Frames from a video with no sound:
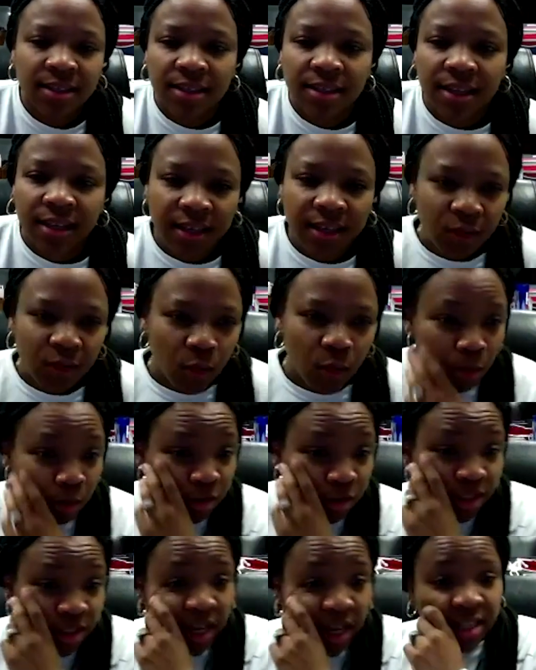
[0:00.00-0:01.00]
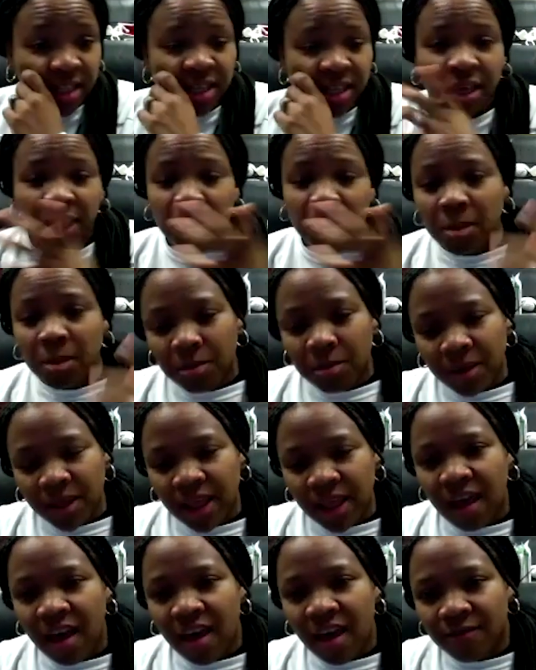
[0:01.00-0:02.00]
and almost tie the game up at a
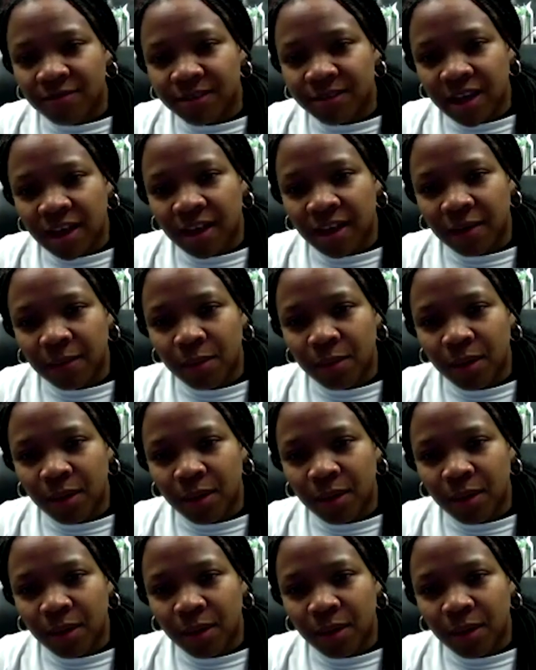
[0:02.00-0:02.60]
halftime.